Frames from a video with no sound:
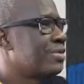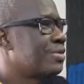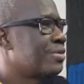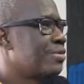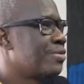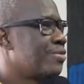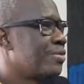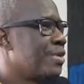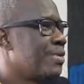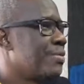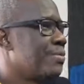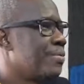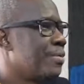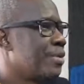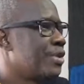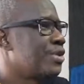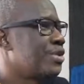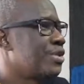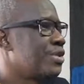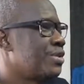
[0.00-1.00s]
we
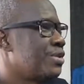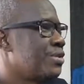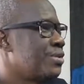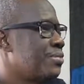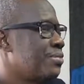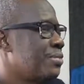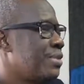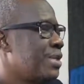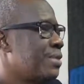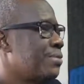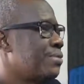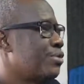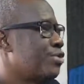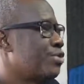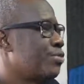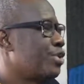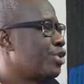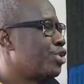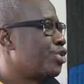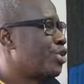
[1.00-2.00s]
must be able to
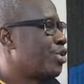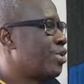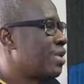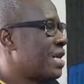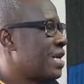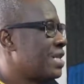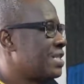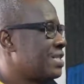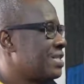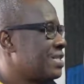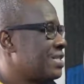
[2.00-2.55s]
be sure that